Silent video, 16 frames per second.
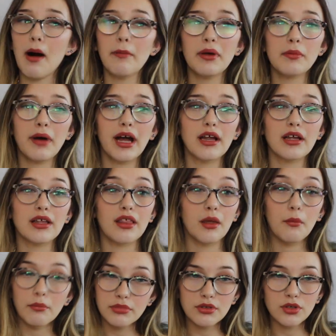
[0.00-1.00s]
I'm going to be
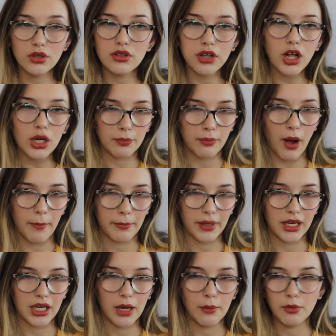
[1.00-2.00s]
buying ColourPop
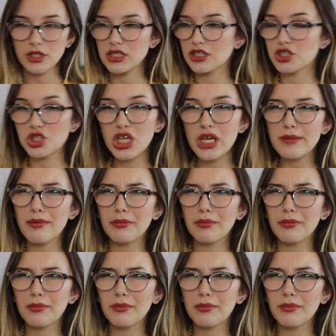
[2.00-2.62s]
makeup, which is cheap.